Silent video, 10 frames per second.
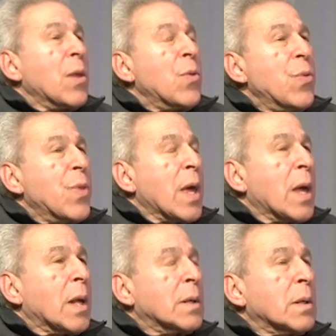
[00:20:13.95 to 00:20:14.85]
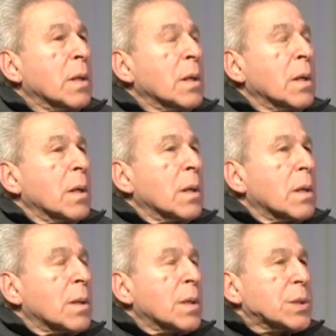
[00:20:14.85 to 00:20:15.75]
then
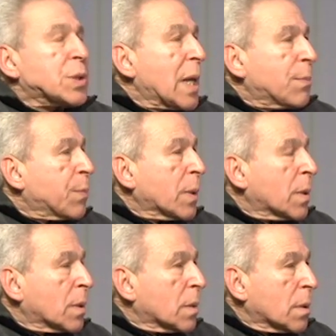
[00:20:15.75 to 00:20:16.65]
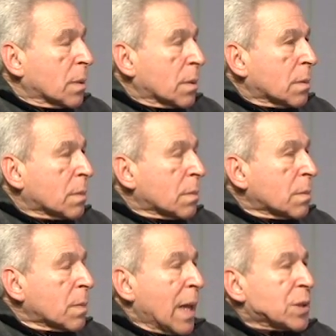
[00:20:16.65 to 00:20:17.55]
the state bill
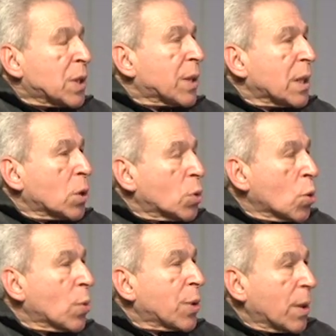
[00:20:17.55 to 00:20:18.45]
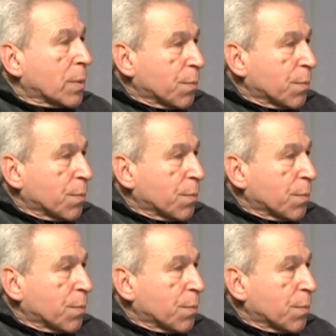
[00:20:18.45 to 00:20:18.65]
has nothing to do with it.